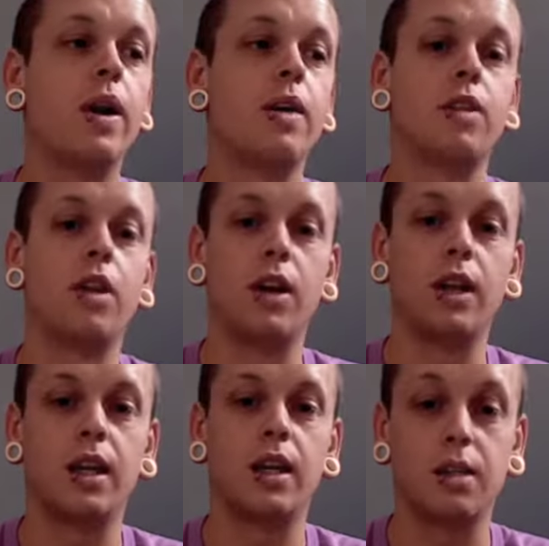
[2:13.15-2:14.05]
of learning
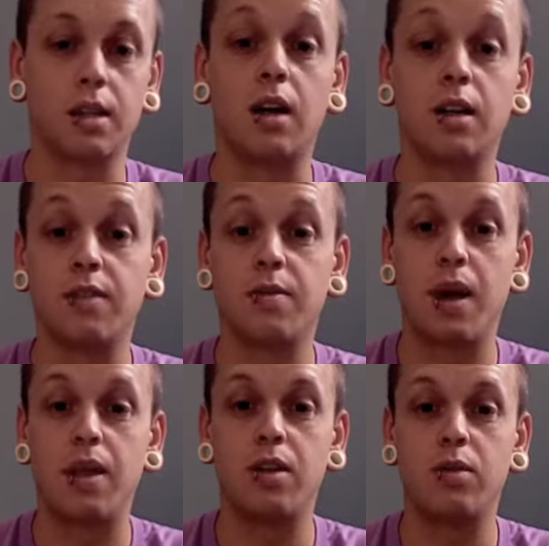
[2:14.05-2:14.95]
the inductive
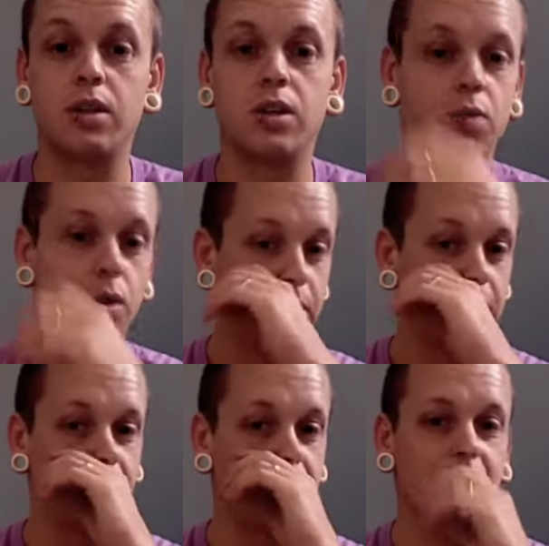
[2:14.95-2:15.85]
method, which is what we're
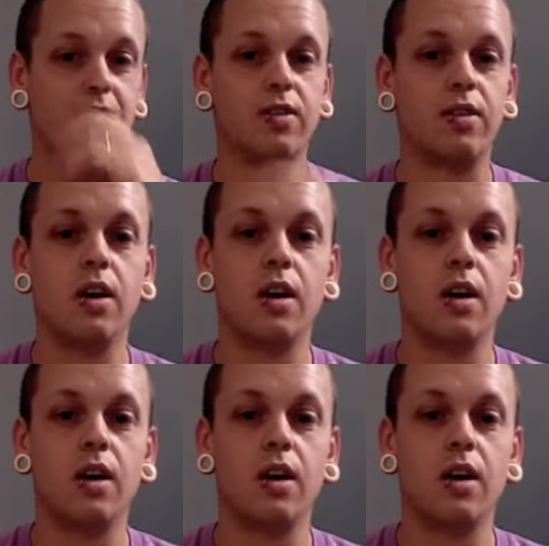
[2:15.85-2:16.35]
doing, is